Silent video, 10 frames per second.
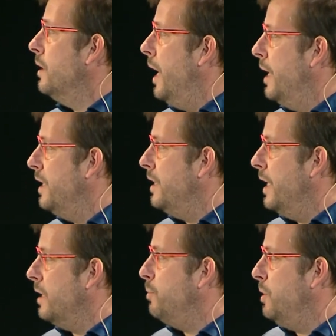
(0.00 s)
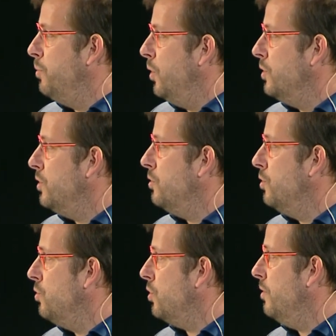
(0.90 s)
and detect, pinpoint
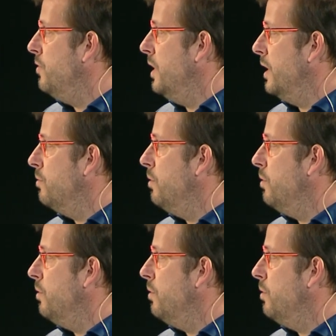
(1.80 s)
the source of the leak.